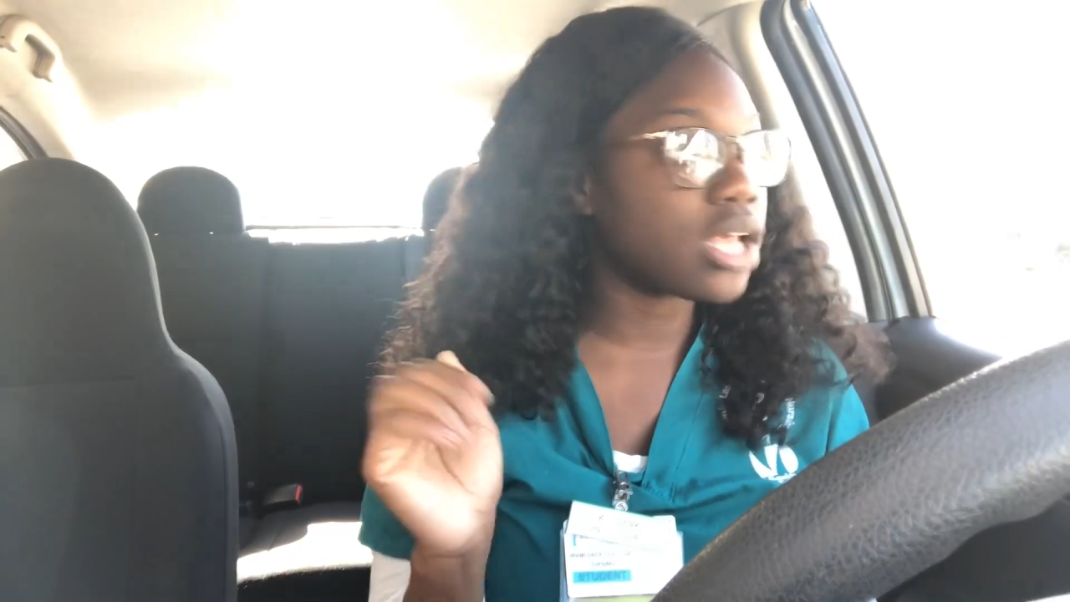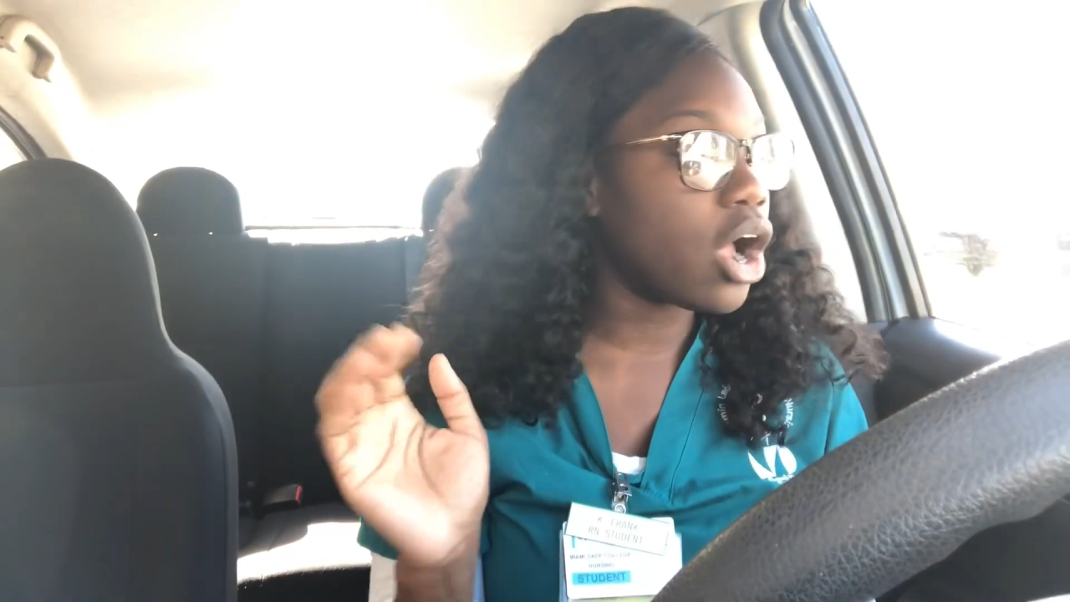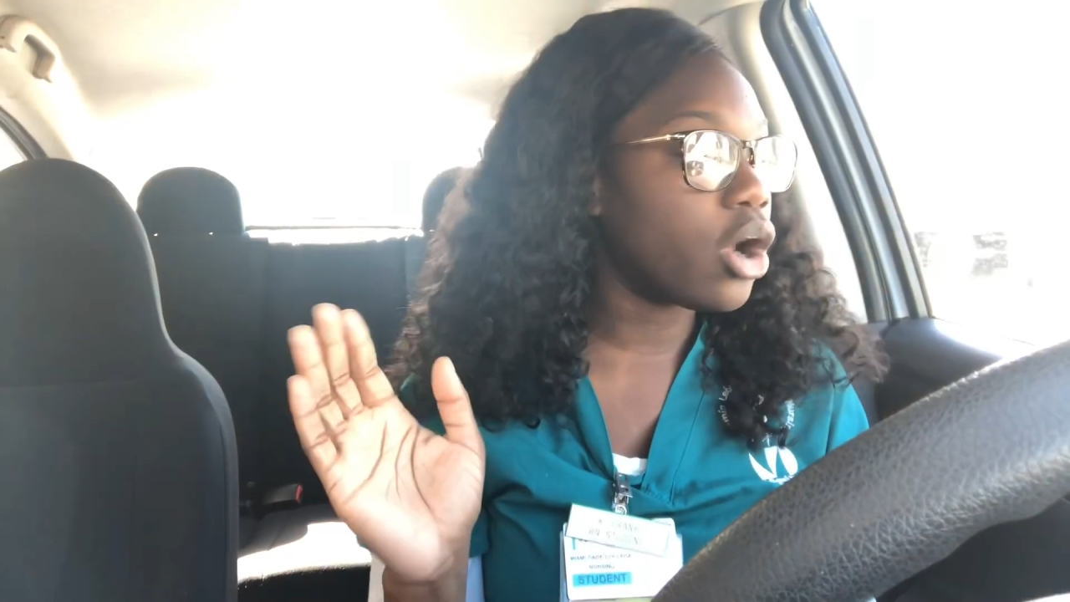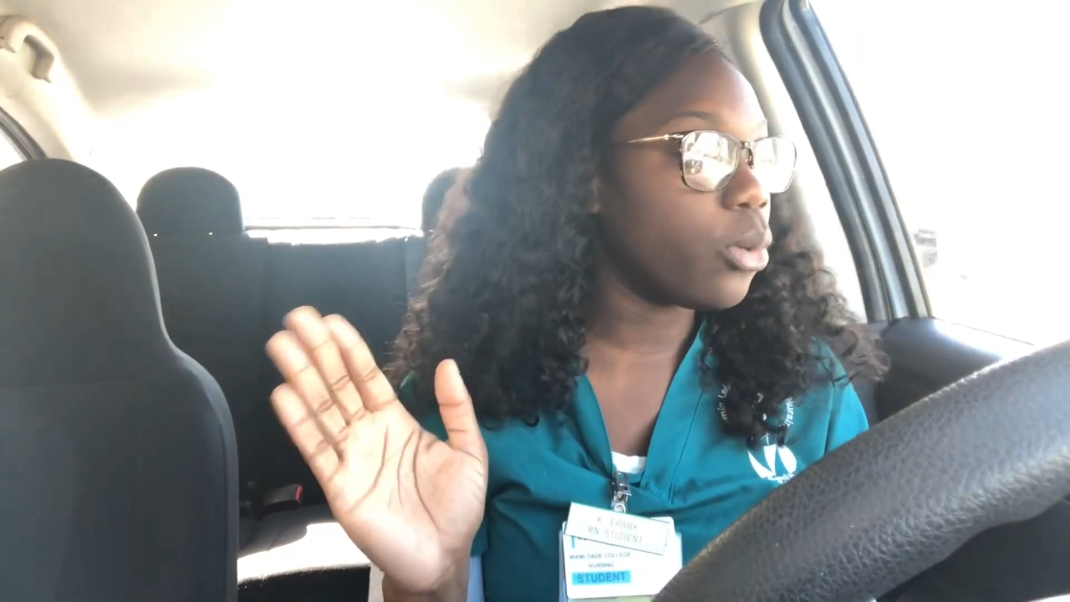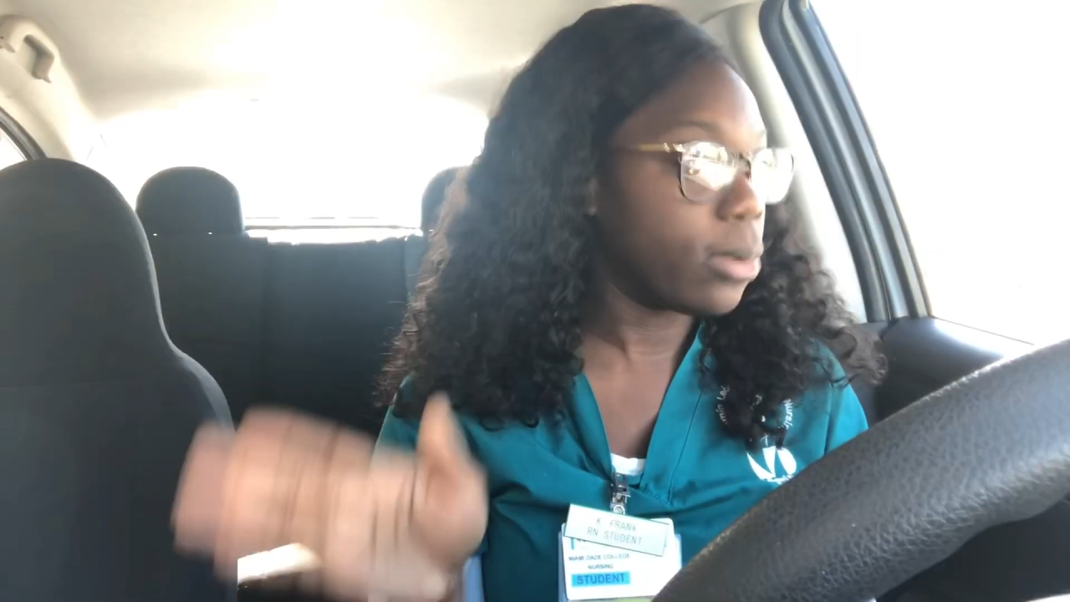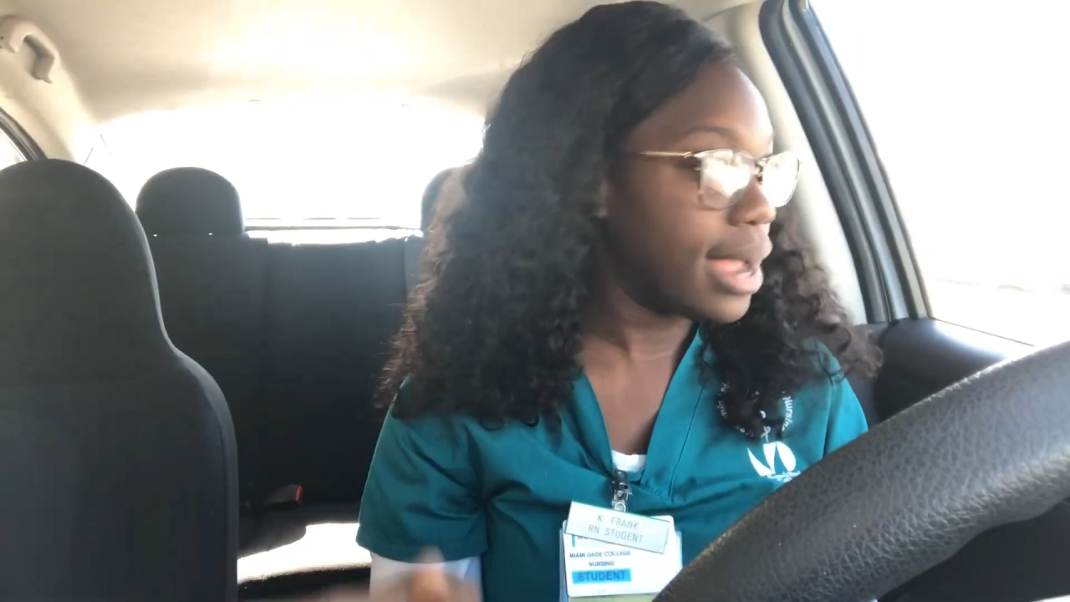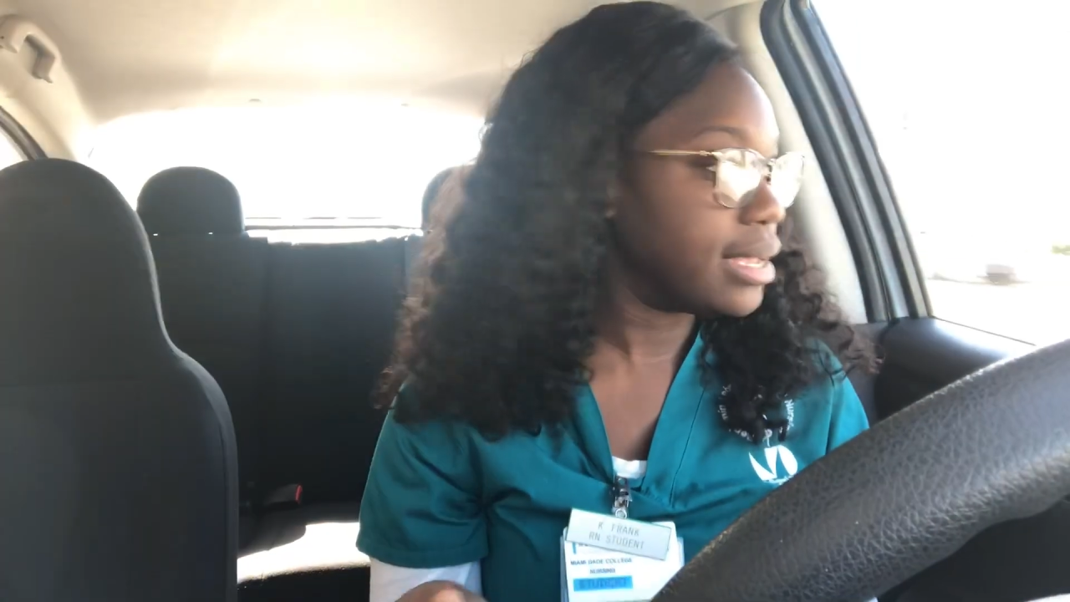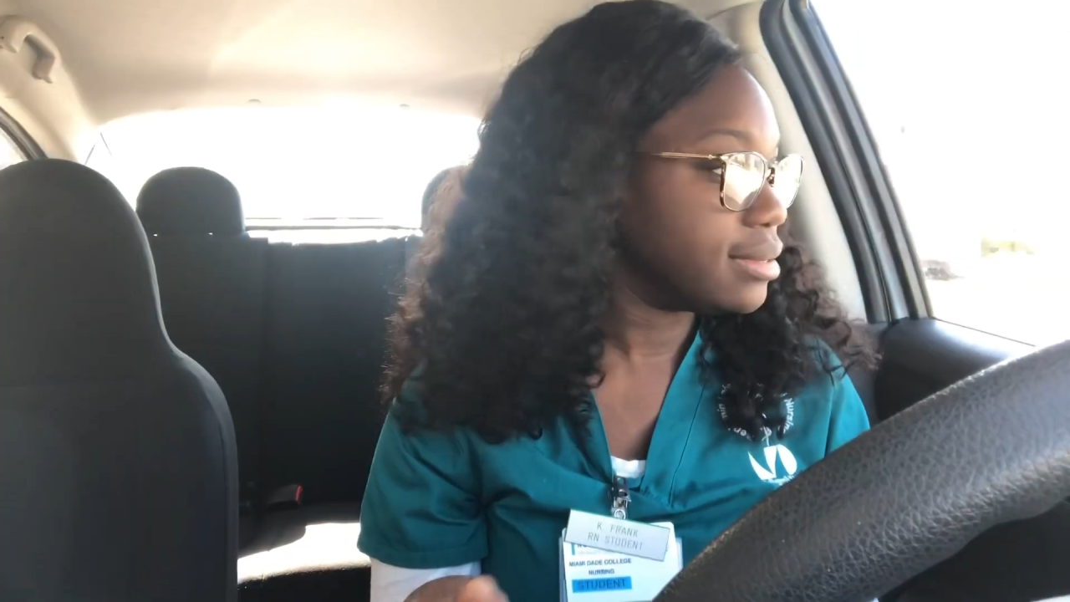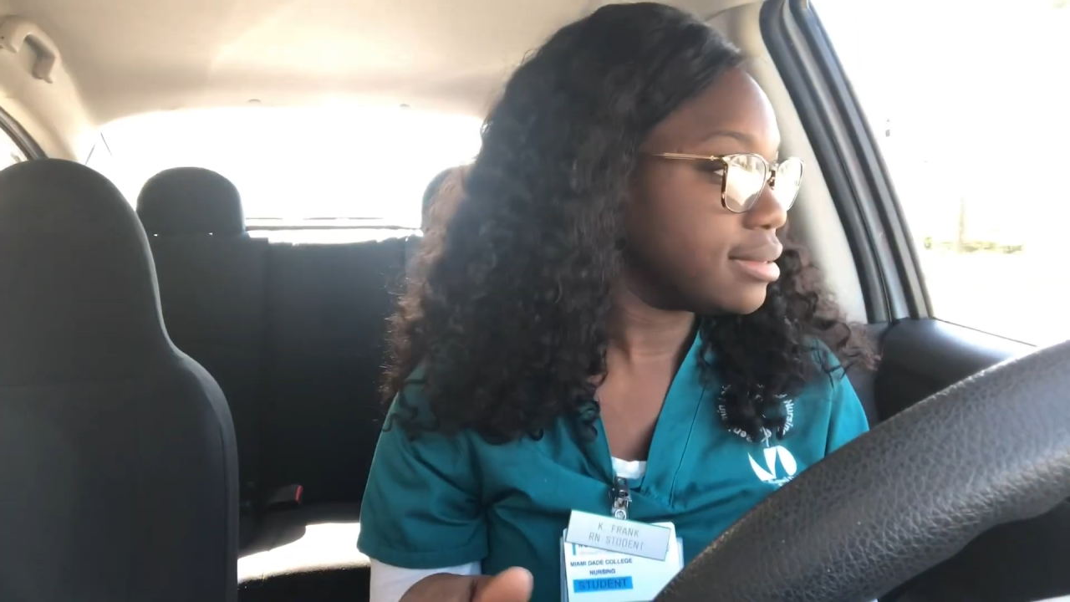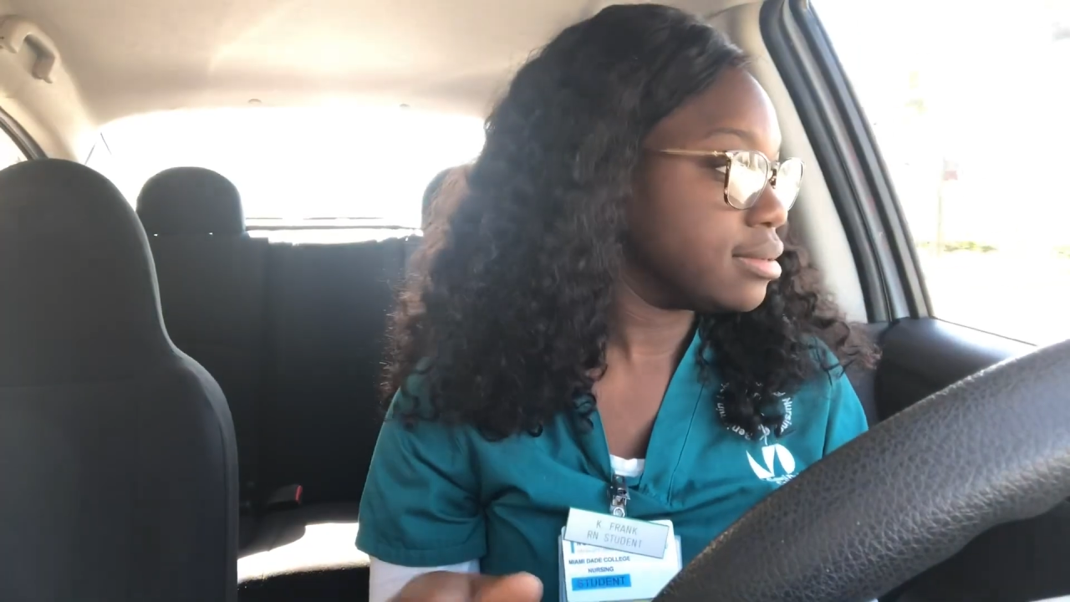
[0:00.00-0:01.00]
are
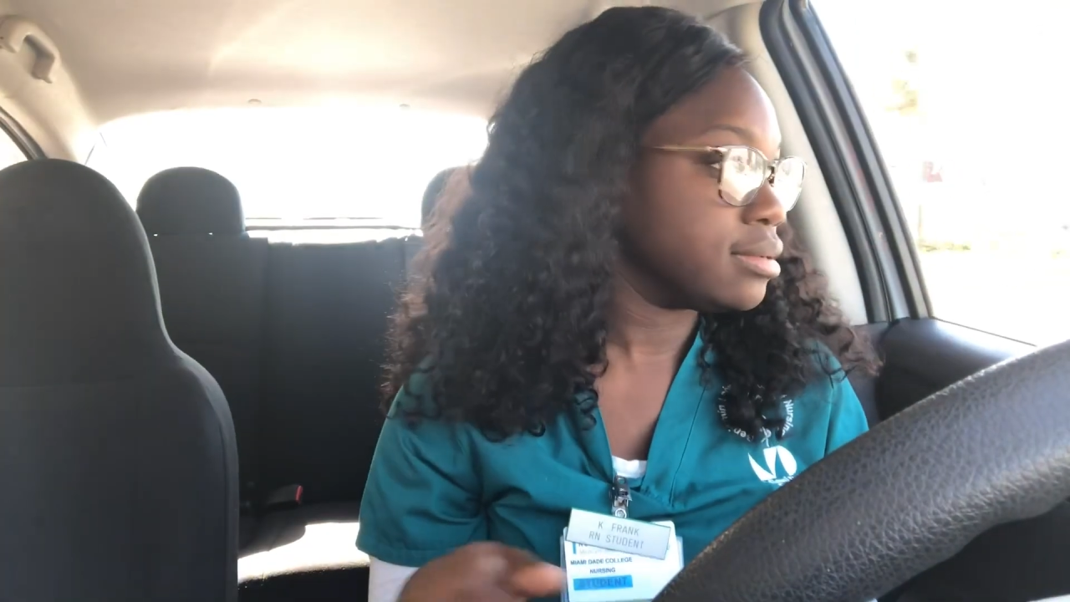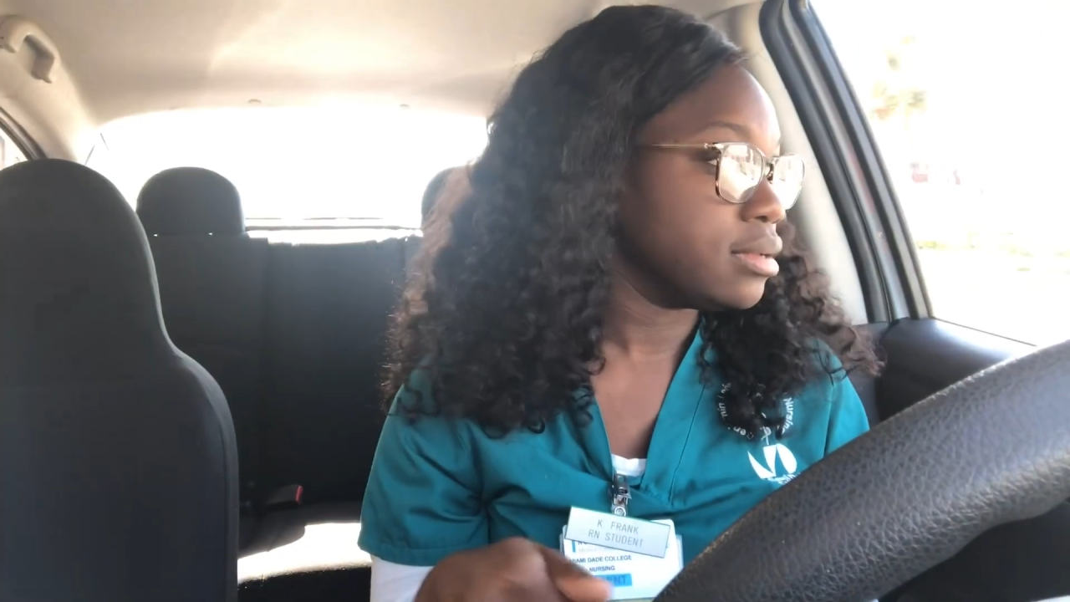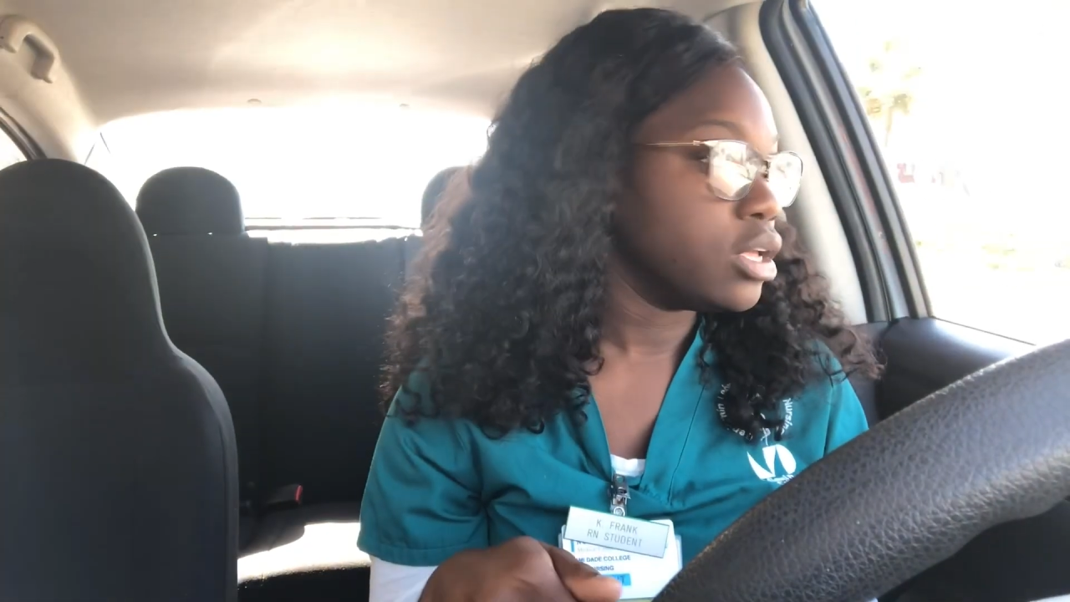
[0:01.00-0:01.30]
rising